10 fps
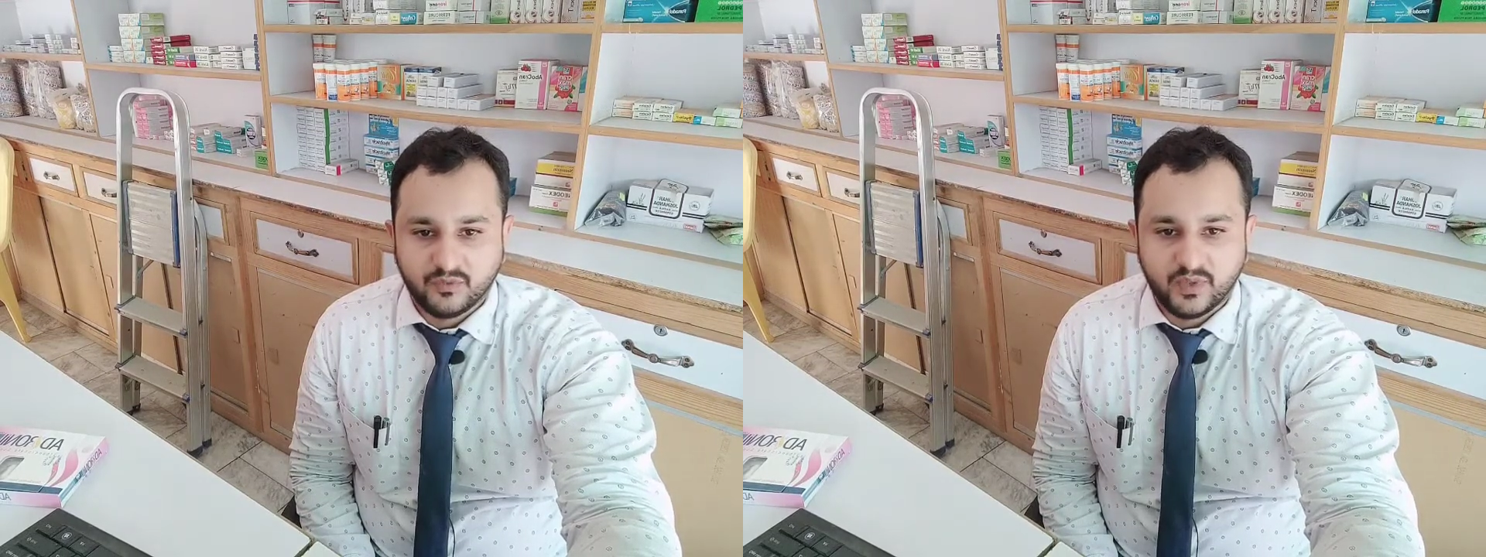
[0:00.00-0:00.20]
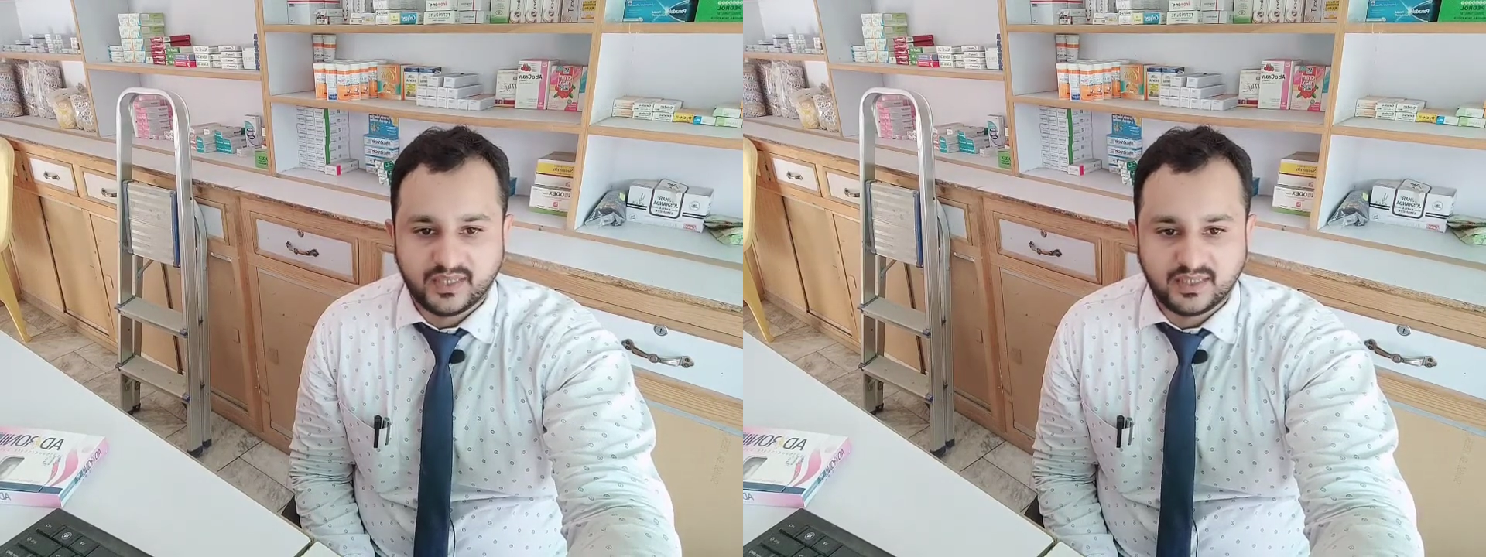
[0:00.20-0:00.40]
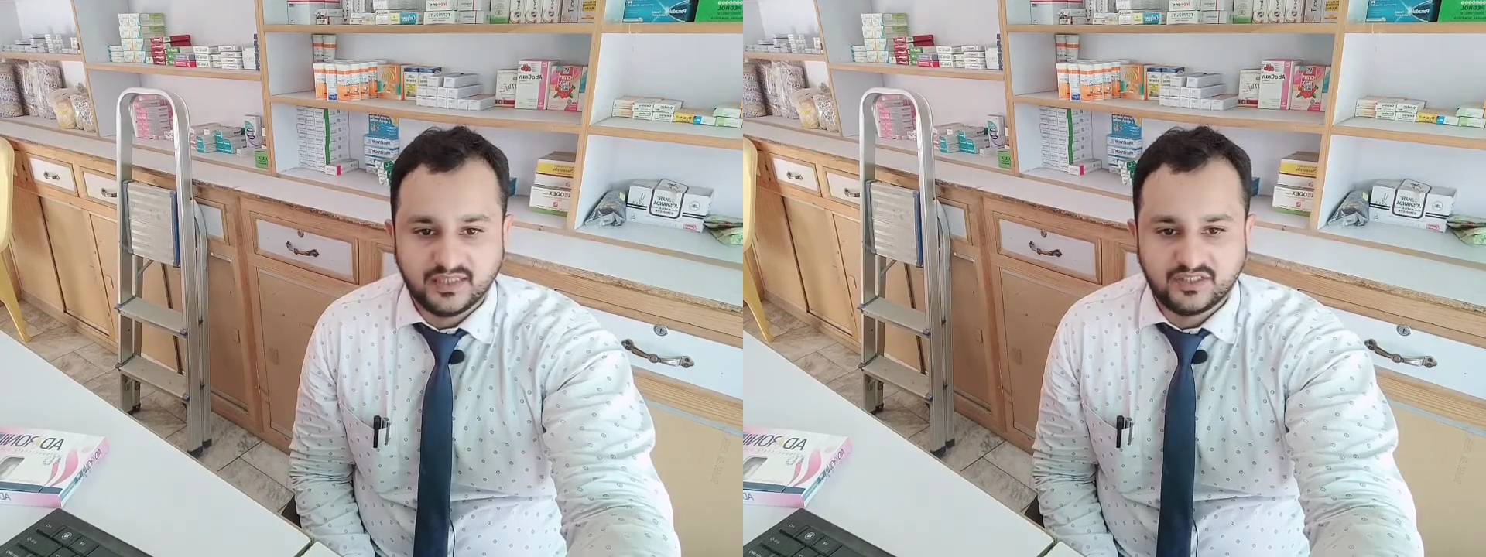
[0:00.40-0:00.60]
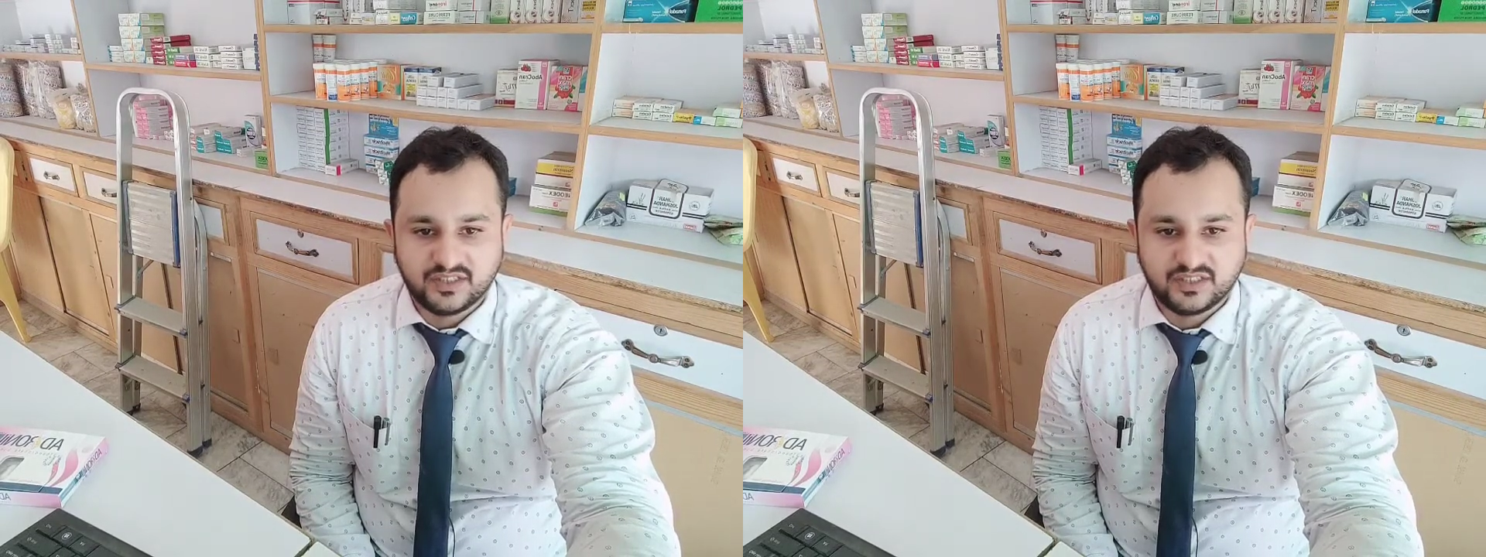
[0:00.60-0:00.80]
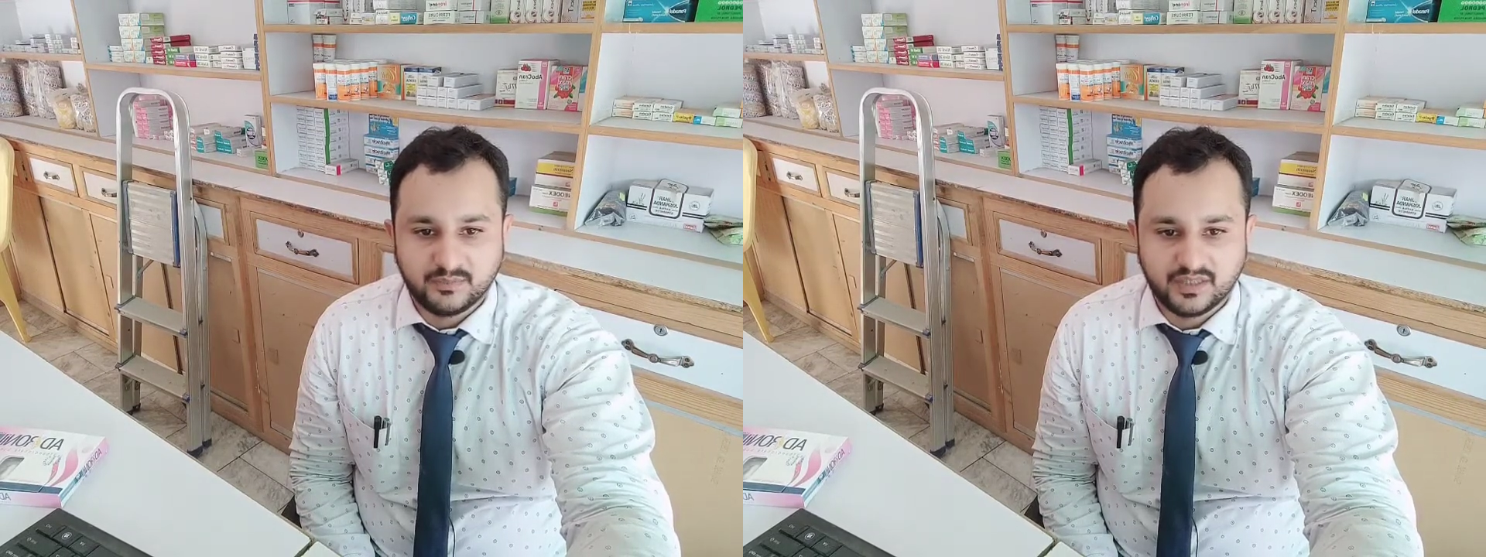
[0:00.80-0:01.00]
Wait at least
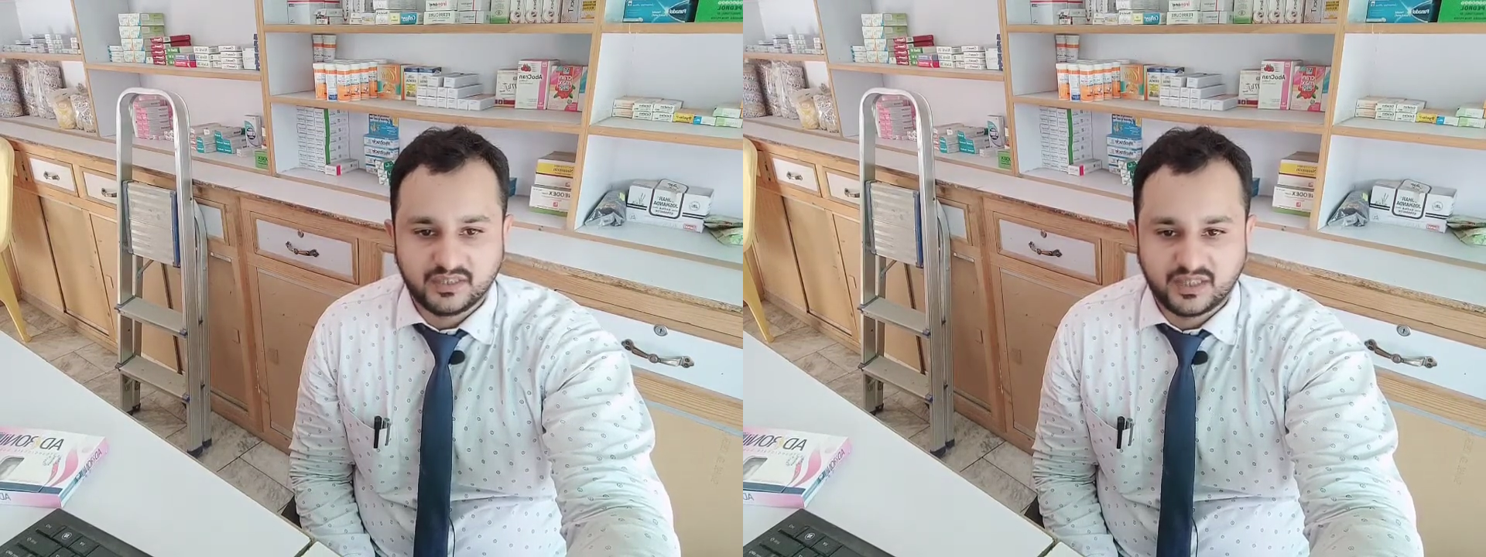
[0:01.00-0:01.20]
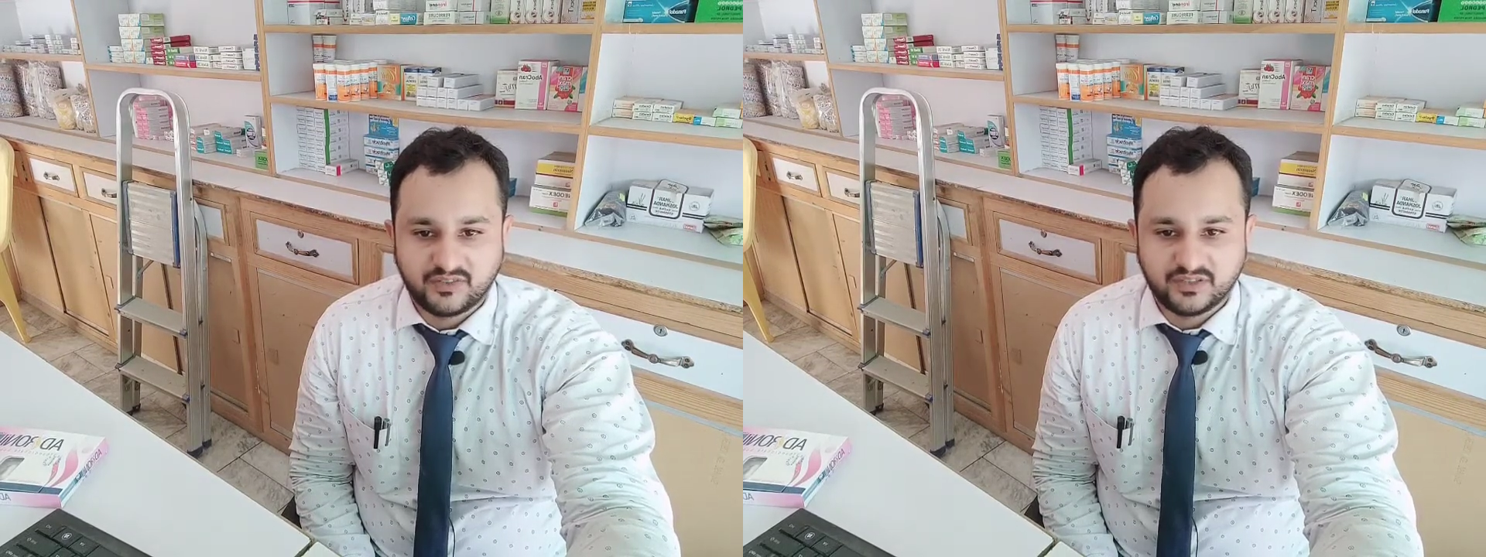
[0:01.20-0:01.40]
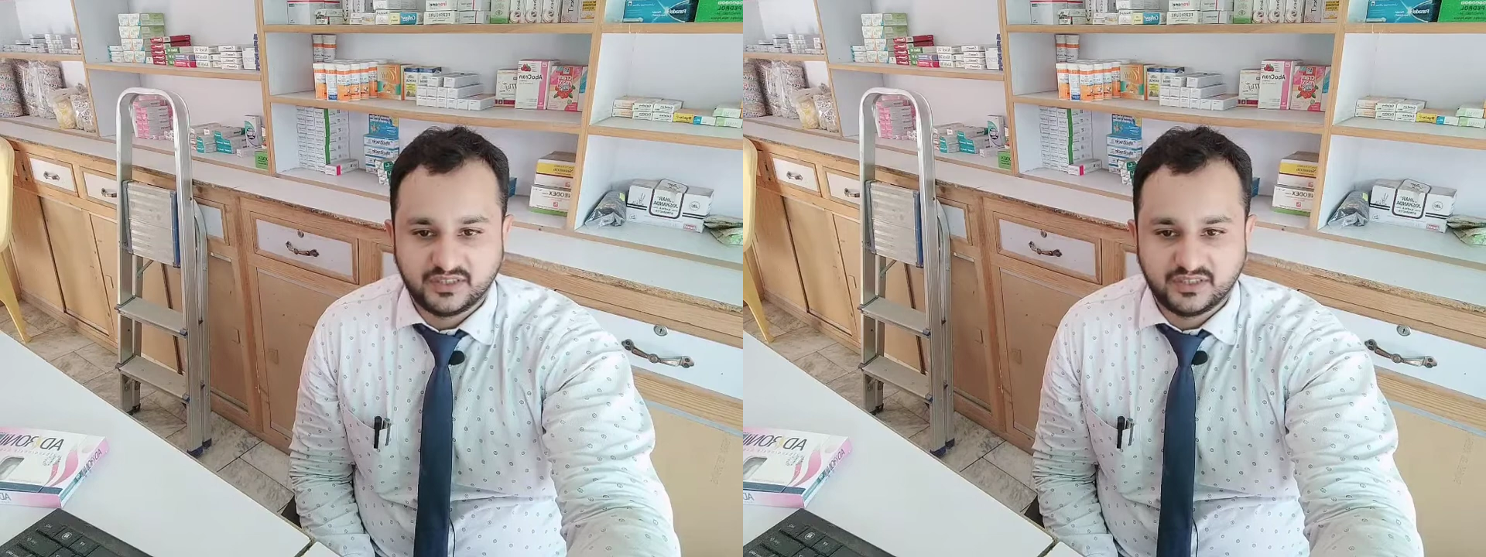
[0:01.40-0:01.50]
60 minutes after